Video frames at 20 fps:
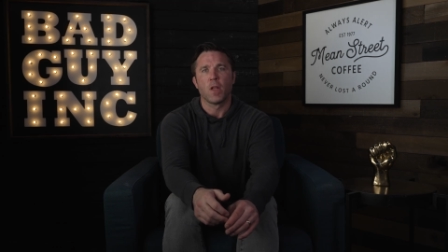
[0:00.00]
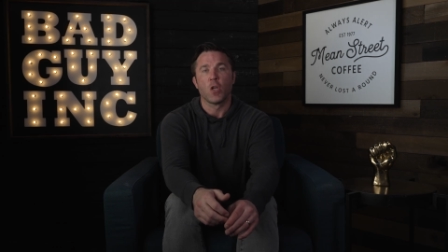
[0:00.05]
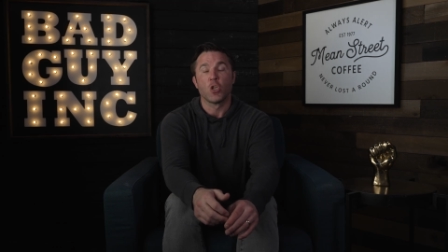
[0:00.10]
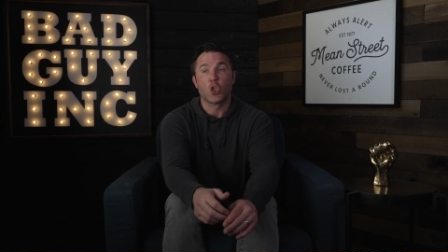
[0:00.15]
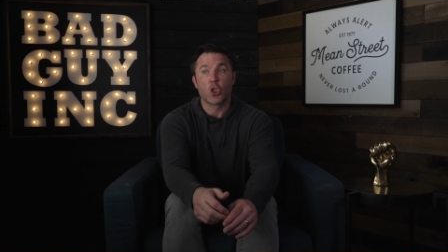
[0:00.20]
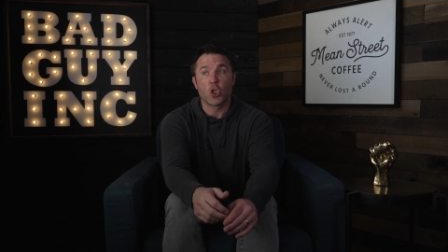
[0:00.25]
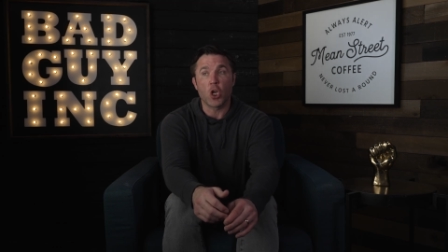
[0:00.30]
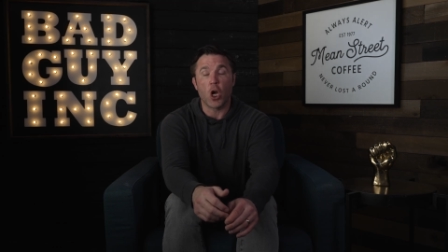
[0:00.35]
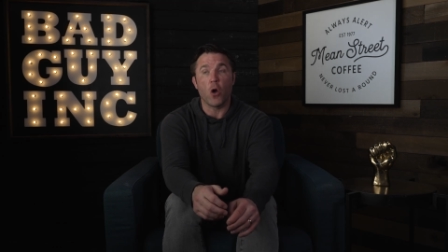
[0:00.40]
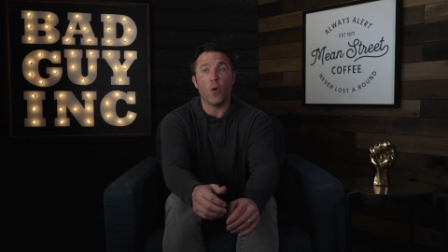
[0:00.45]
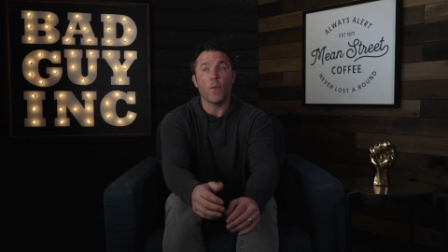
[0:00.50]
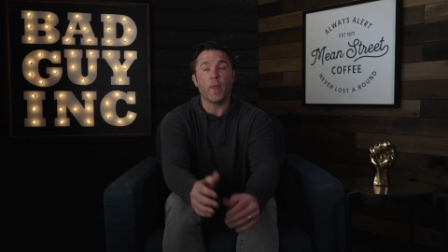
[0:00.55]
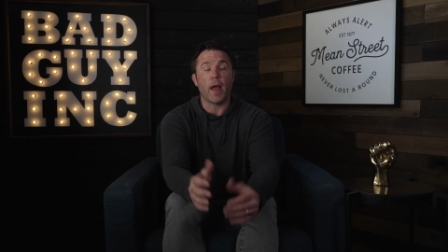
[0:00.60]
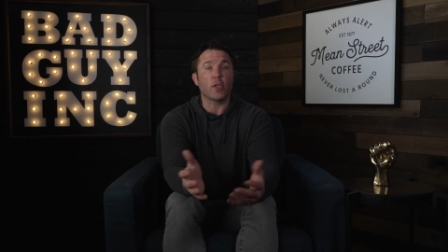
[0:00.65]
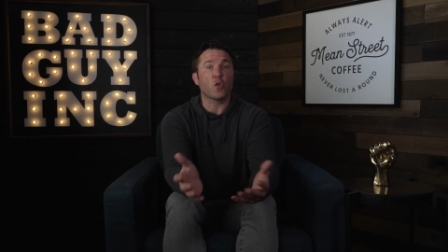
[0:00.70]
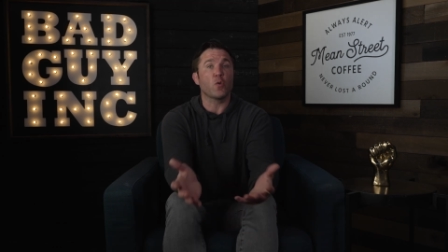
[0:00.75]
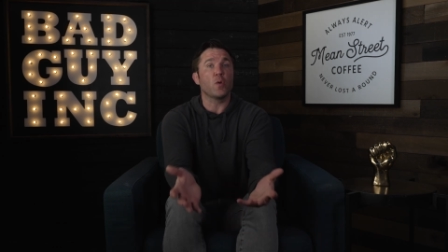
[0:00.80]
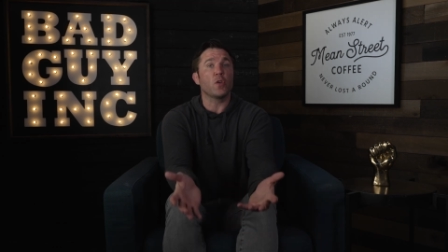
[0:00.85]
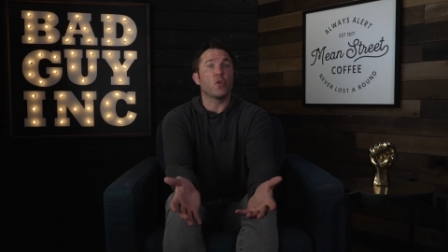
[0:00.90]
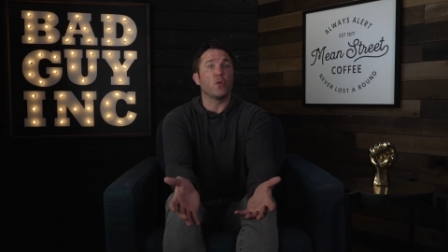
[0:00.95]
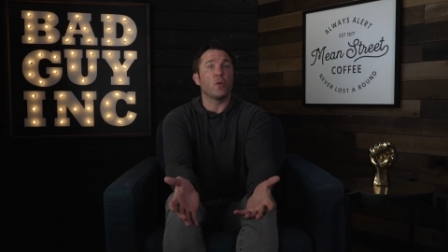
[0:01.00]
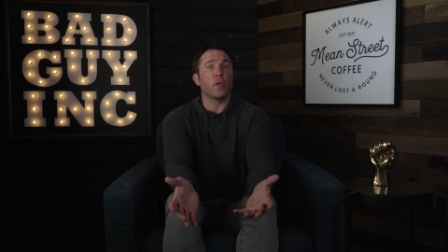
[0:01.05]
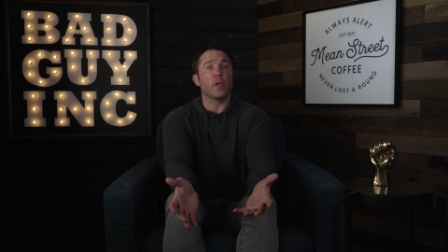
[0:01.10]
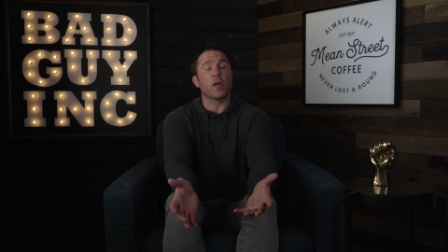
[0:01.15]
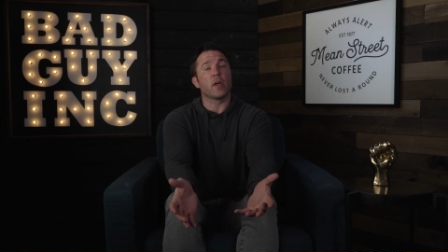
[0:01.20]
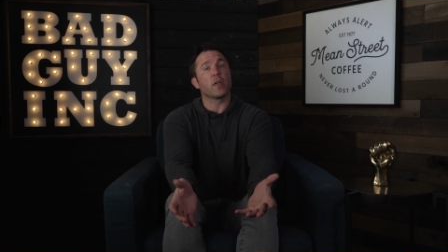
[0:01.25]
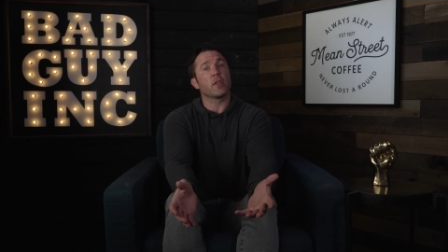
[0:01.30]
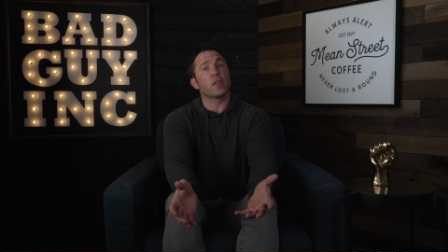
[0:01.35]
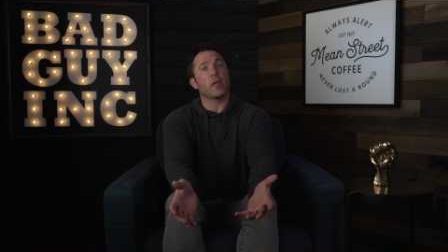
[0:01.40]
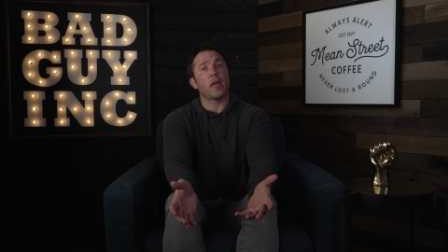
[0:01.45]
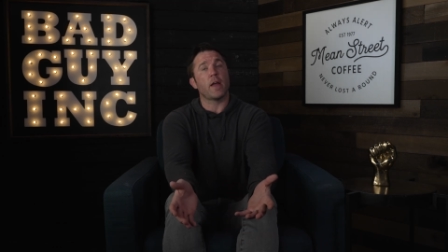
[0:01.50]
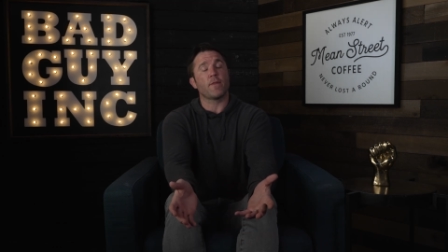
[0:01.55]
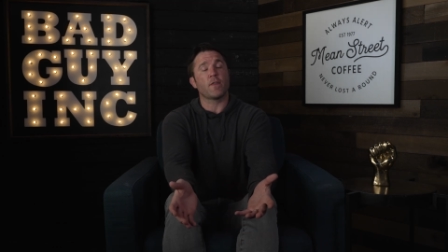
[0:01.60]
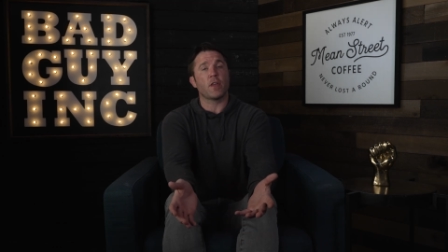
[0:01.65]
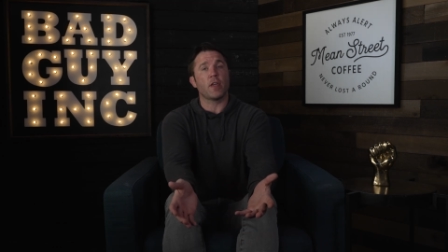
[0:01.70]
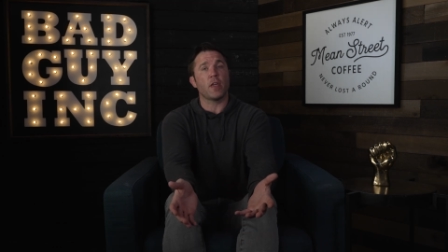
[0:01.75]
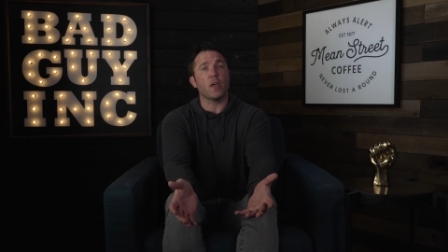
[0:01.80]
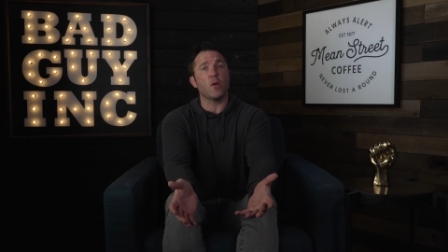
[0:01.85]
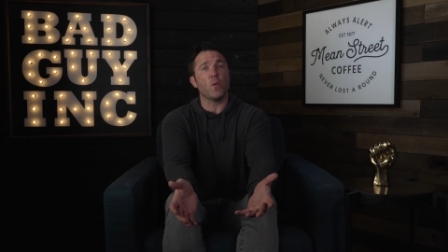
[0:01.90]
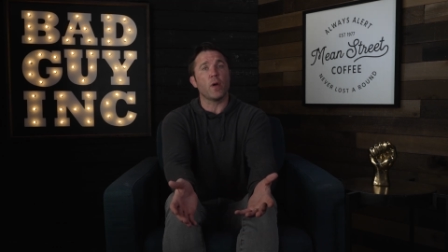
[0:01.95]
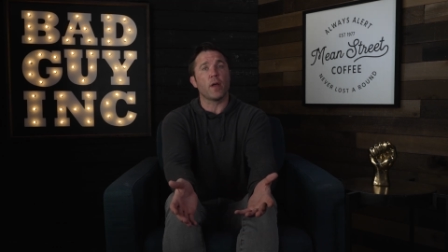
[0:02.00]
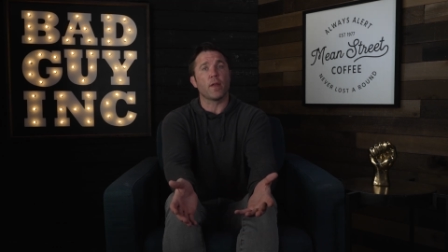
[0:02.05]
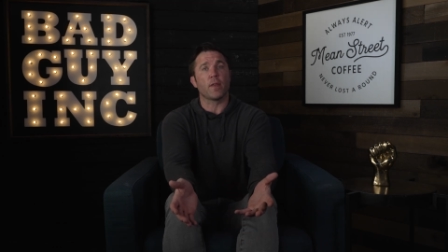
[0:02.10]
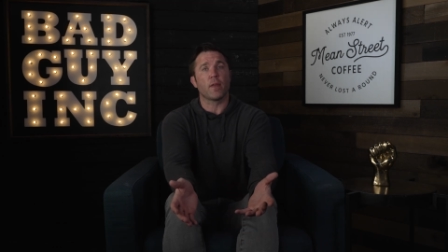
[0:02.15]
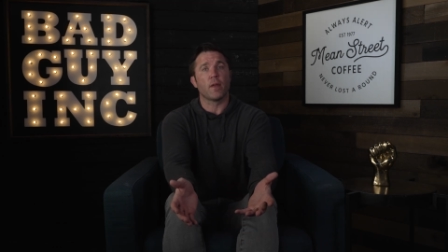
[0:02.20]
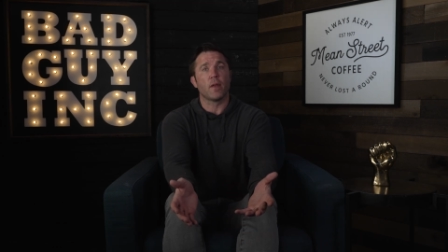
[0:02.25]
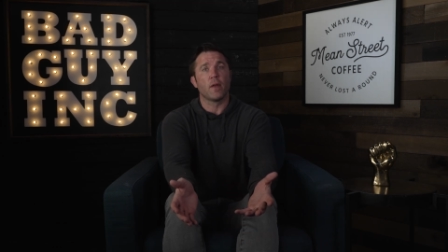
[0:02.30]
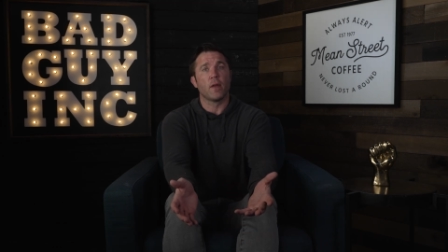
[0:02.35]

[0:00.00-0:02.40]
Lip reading: So that's what Juliana is going to have to deal with.